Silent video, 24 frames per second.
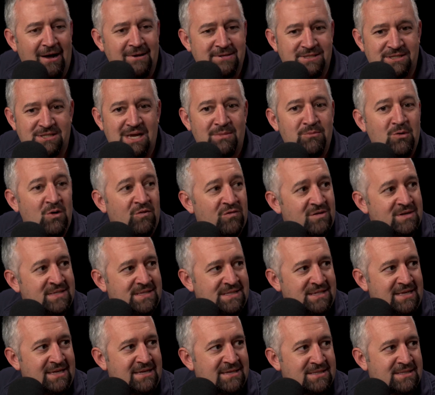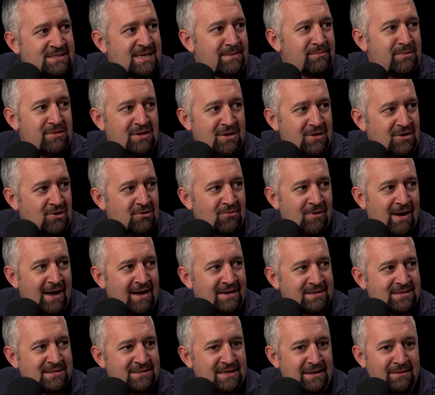Some overseas, some in the
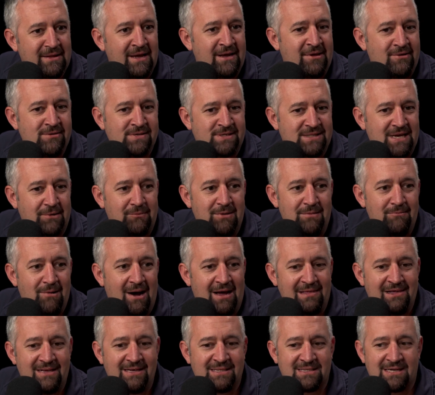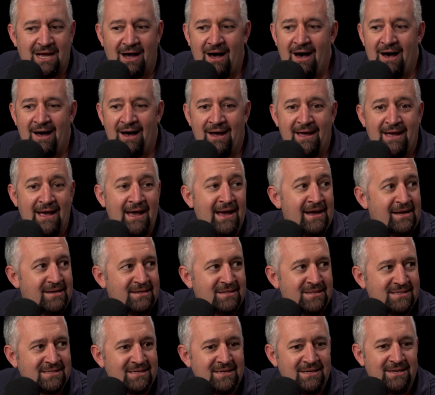US. And like you said, we bought these
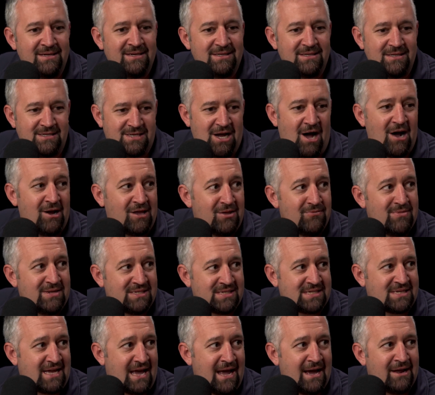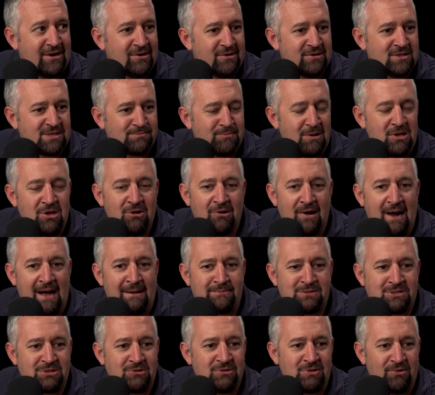high-end document scanners, but you were
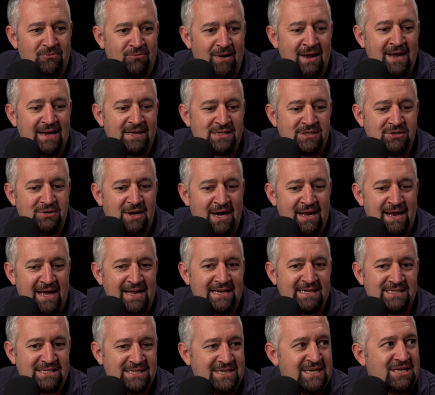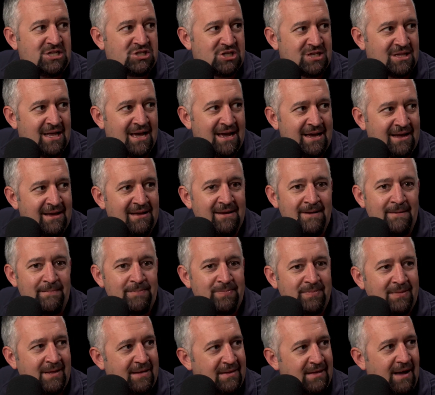absolutely right. You kind of had to teach it like
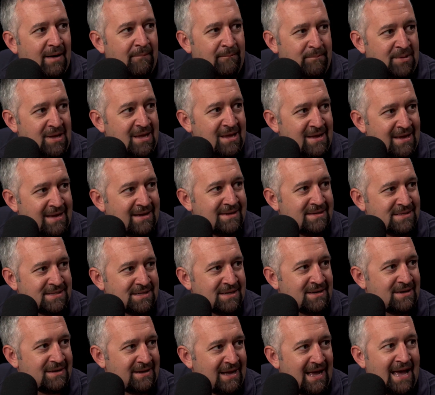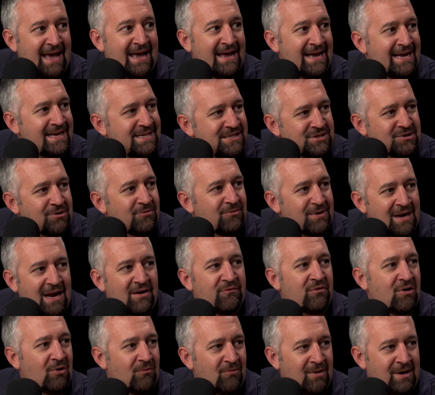a B is a 8 or
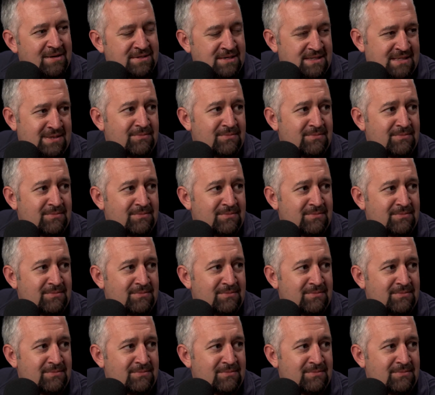whatever it was, and